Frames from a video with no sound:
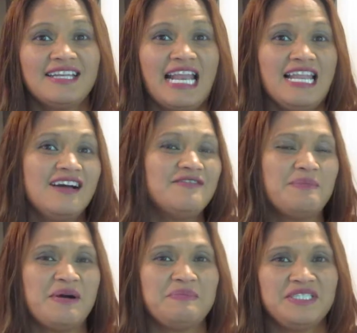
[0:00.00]
that I love
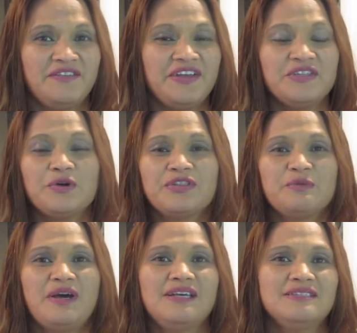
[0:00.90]
about Pacific
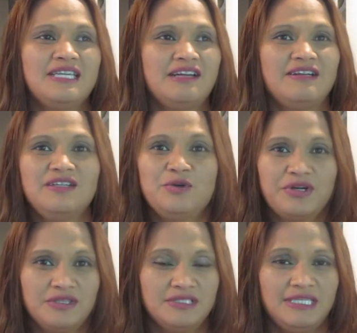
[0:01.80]
Northwest here in
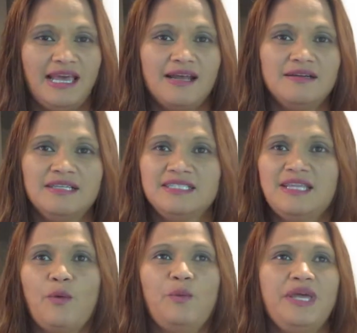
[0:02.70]
North Seattle is
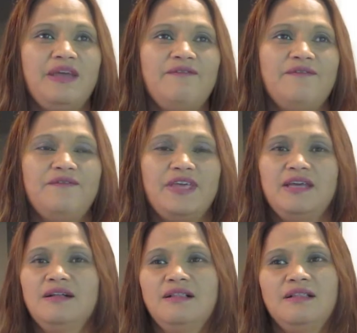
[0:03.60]
that we
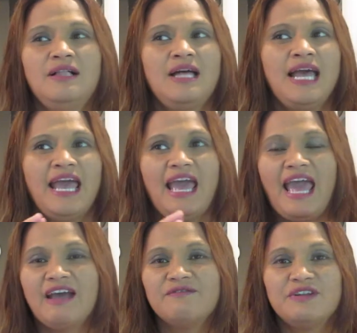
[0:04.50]
feel
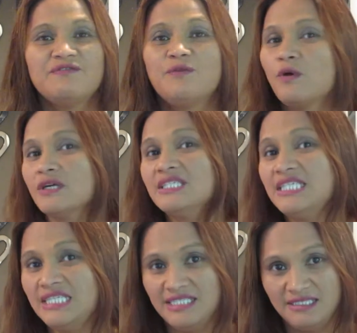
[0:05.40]
every four
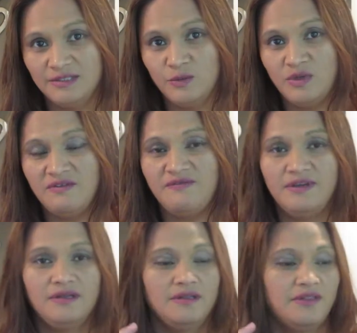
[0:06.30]
seasons. We
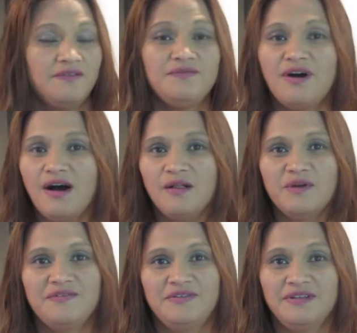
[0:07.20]
feel the fall,
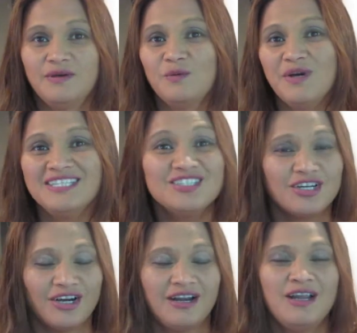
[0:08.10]
we feel the
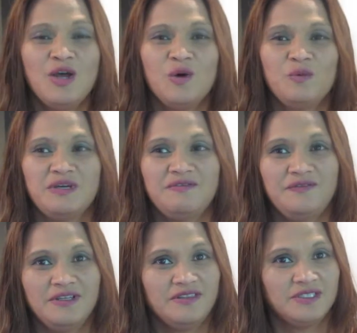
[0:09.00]
winter, we
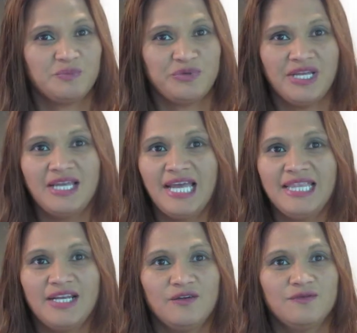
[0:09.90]
feel the spring,
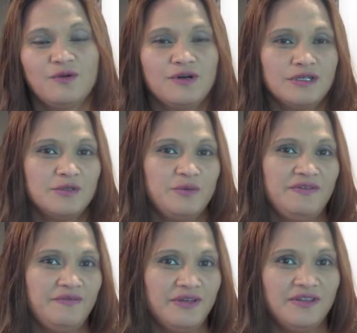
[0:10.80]
and then of course
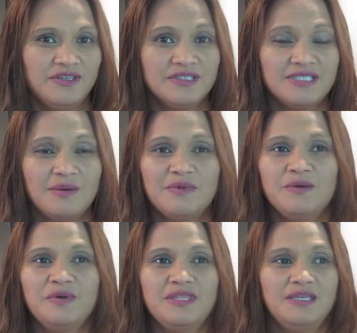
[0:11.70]
we feel the
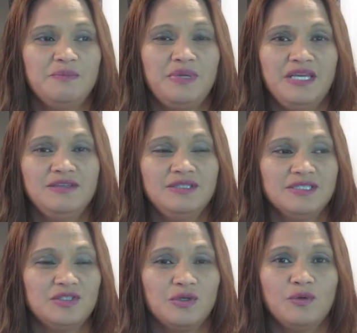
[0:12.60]
summer, with it being
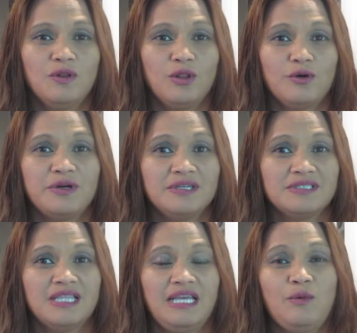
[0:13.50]
just so
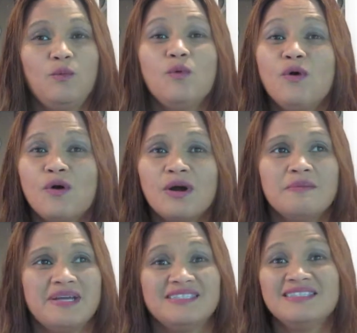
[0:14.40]
gloriously
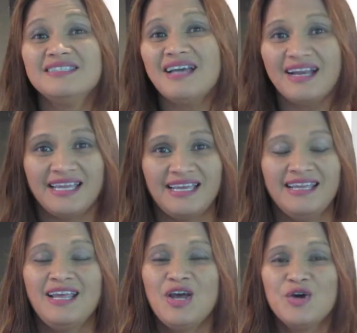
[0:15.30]
warm and
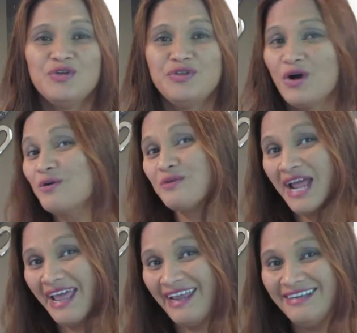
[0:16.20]
sunny, no
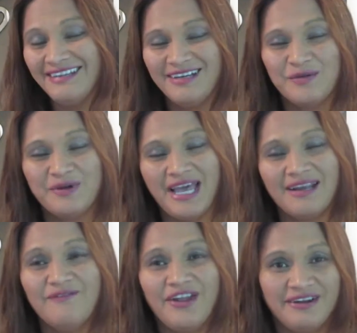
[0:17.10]
rain. We
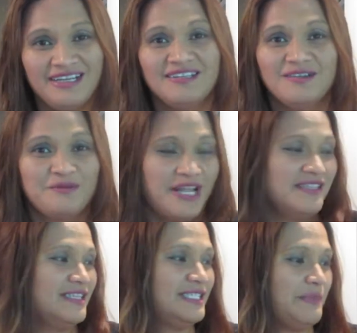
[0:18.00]
had very little
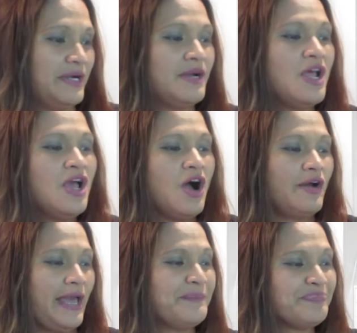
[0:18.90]
rain this summer.
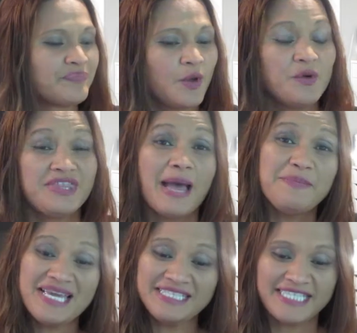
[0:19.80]
Okay, with
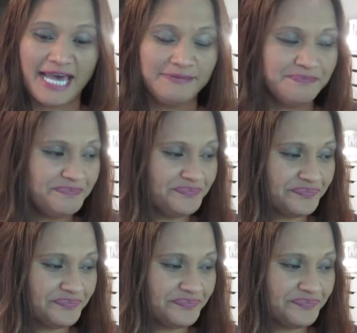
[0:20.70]
that being said,